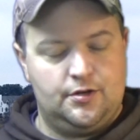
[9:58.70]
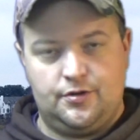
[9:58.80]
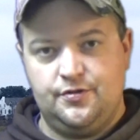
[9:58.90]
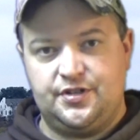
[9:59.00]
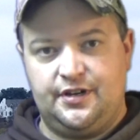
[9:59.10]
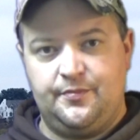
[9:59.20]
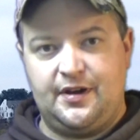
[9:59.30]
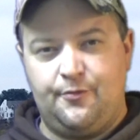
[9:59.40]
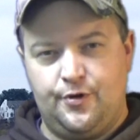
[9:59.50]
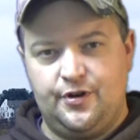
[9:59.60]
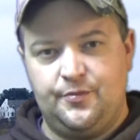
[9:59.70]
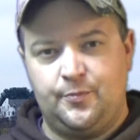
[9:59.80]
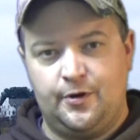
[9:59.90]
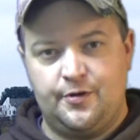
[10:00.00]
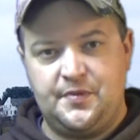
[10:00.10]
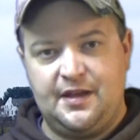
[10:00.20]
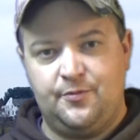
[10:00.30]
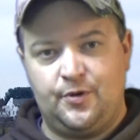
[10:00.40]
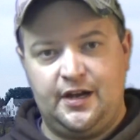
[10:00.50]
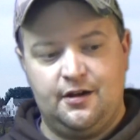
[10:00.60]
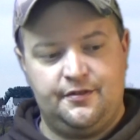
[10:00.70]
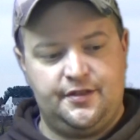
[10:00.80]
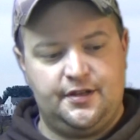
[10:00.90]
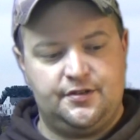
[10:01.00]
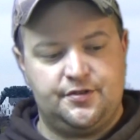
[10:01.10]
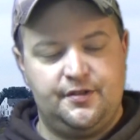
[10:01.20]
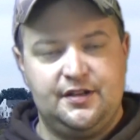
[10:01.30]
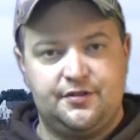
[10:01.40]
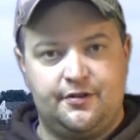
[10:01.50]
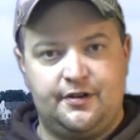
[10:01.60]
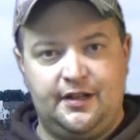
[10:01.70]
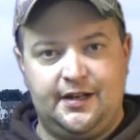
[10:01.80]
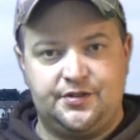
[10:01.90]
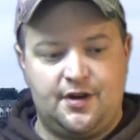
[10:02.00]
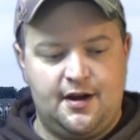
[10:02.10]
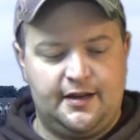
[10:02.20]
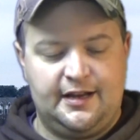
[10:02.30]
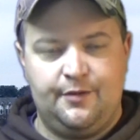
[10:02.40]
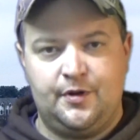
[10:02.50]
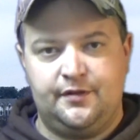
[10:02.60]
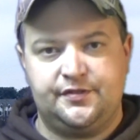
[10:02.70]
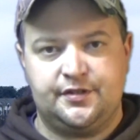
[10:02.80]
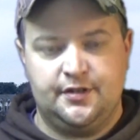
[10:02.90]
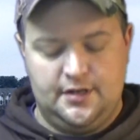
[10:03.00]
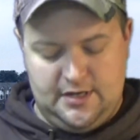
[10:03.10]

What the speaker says: goose hunting, but I wanted the bird to be able to hear things. So these are electronic earmuffs.